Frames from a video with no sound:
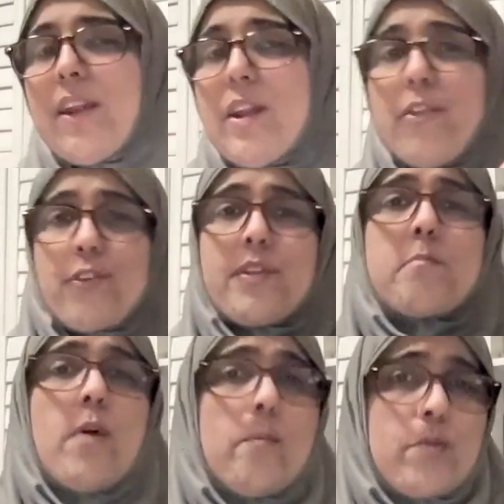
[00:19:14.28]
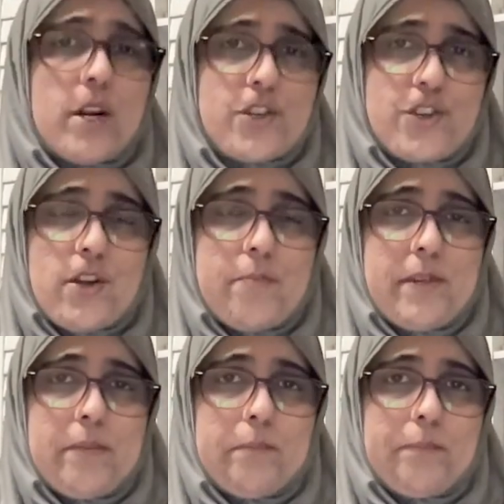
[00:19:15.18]
Another thing Bob Proctor taught.
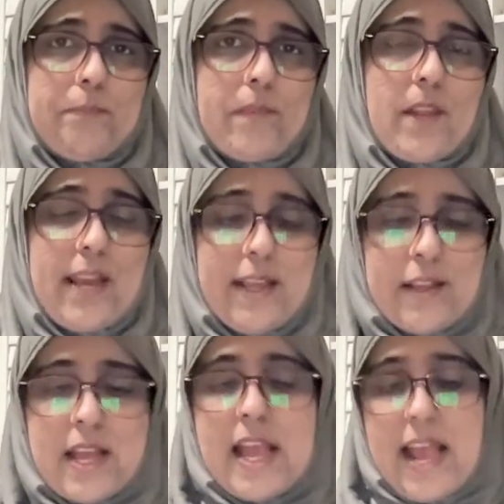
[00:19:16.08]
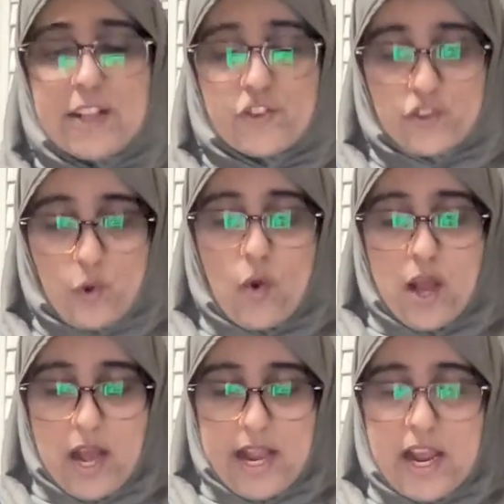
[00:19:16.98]
Okay. And so
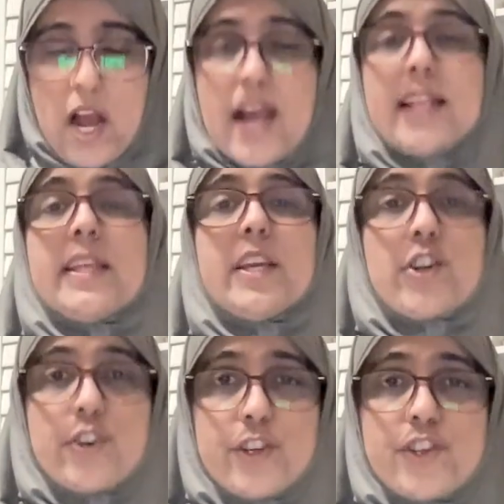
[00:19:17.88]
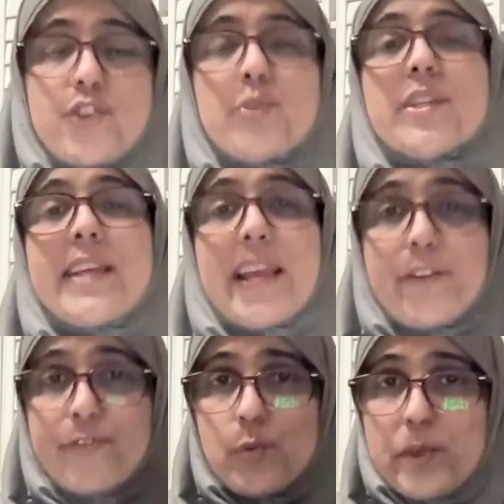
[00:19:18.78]
I highly encourage you to
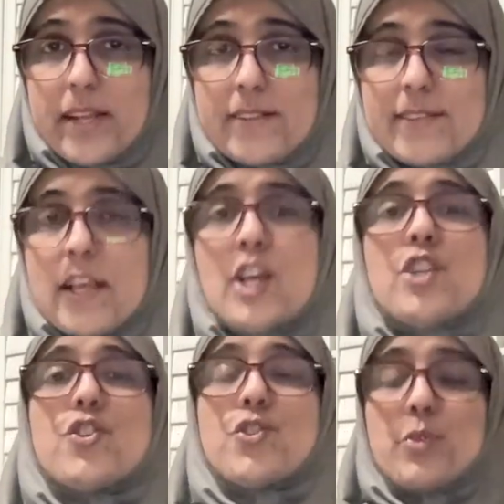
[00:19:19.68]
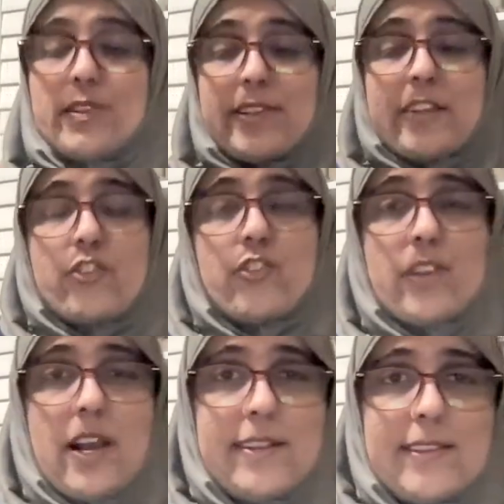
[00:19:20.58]
take a few minutes to do this
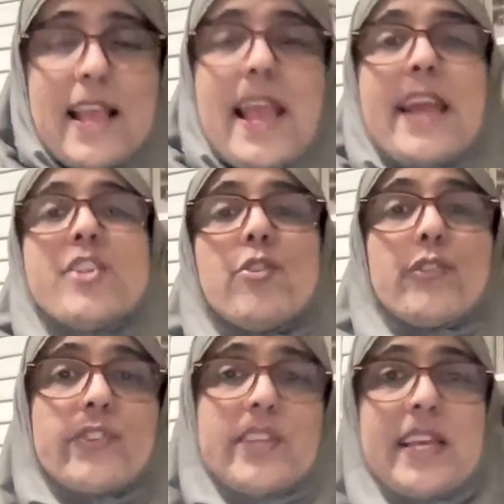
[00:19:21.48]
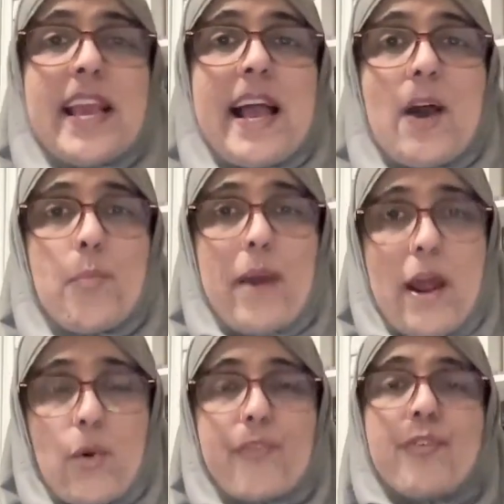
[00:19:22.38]
exercise and you'll see how
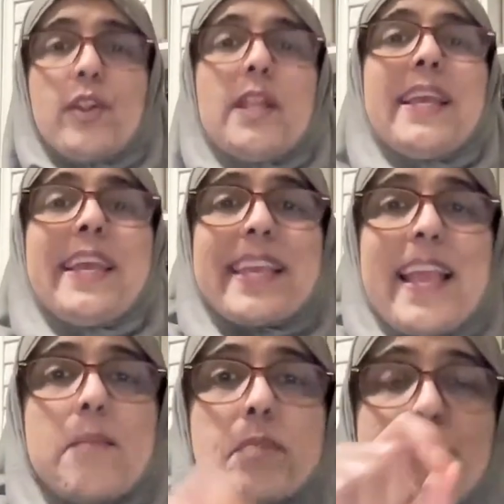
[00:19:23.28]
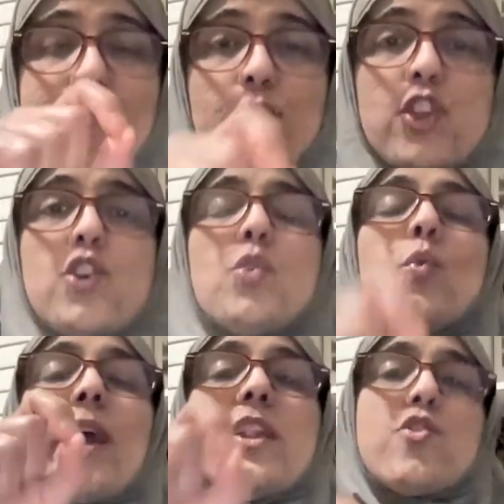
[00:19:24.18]
powerful it can be for
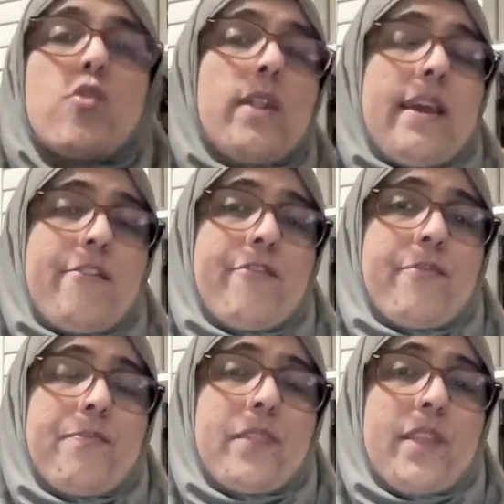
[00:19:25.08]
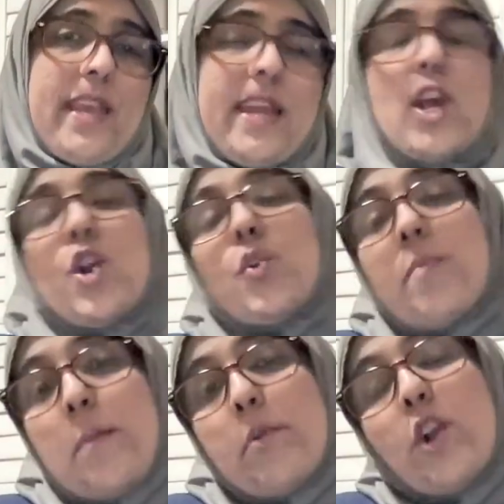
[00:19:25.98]
you and your life. Okay.
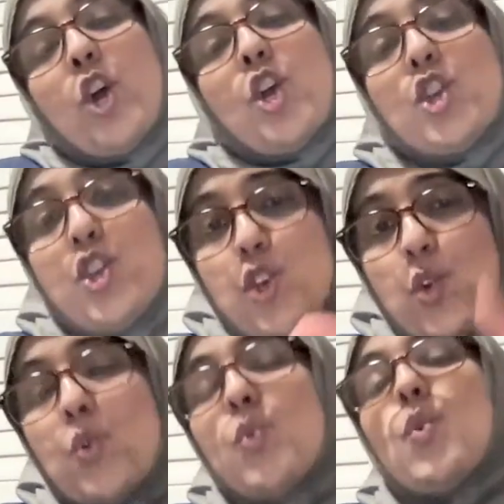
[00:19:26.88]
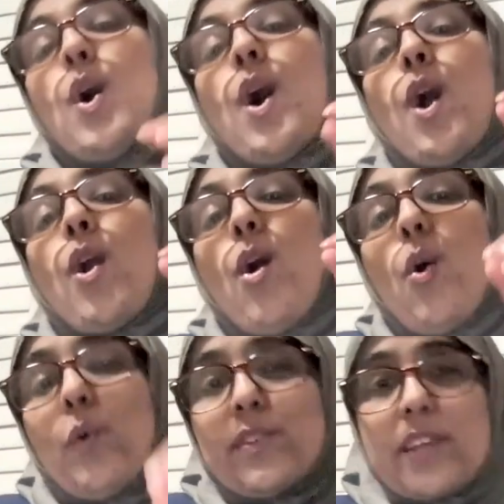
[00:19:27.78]
Remember, you are
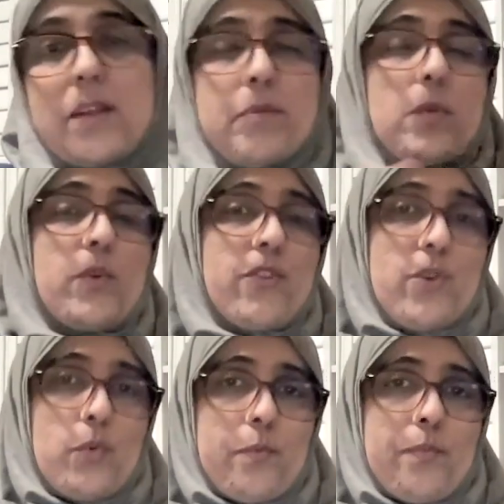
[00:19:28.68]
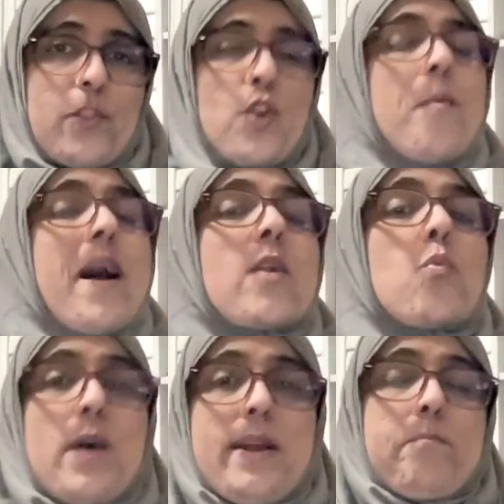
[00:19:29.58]
always going to be with you, no matter
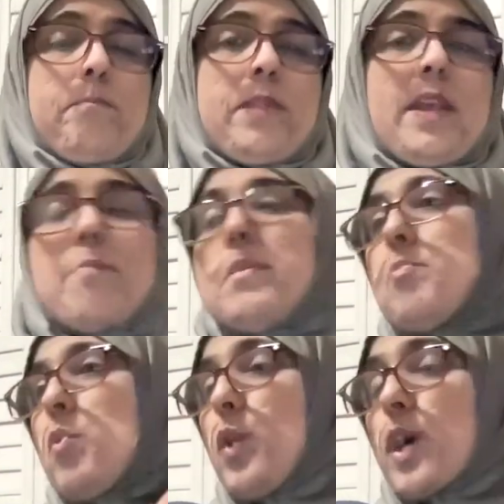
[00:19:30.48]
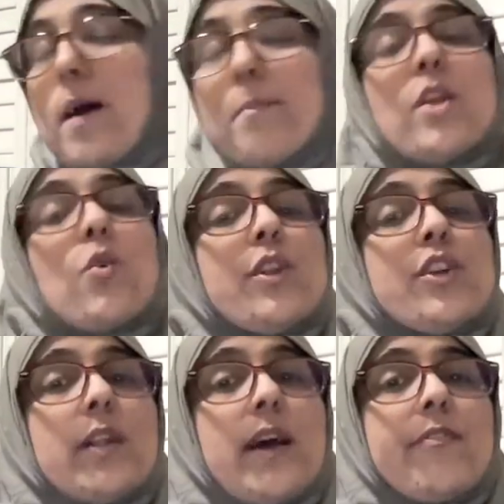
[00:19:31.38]
what. People will come and go
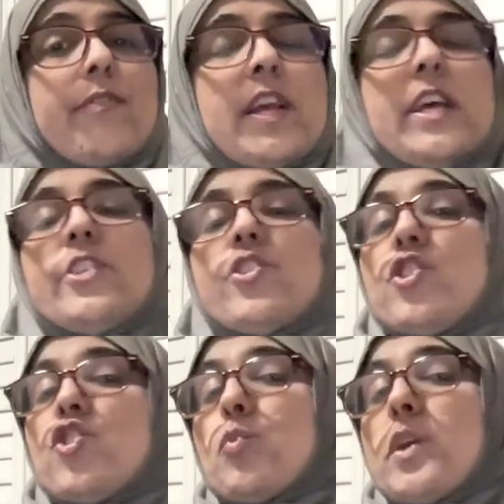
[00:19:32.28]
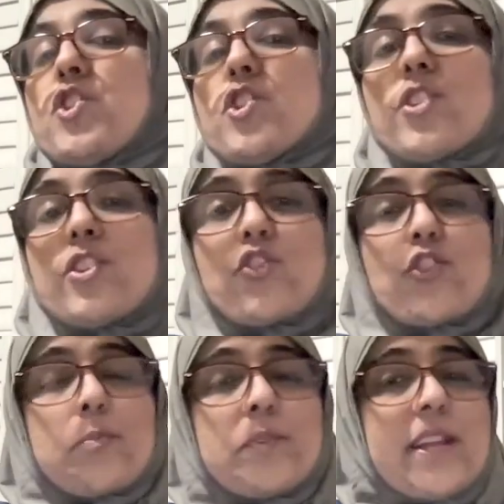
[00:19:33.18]
in your life. Situations and
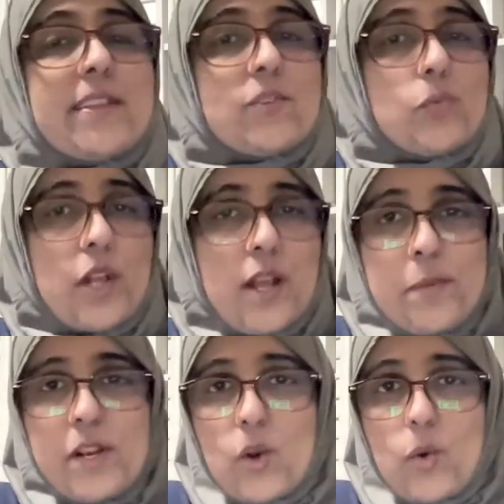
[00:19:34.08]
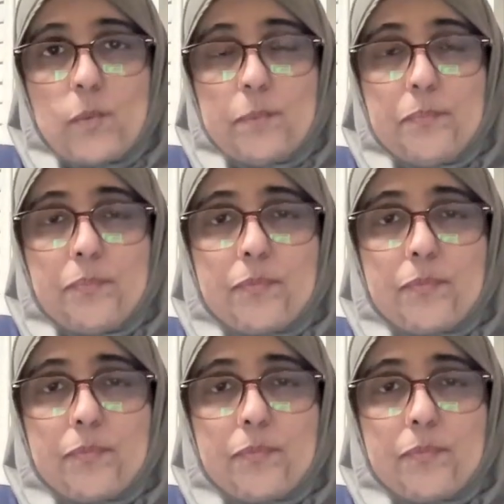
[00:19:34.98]
circumstances will come and go,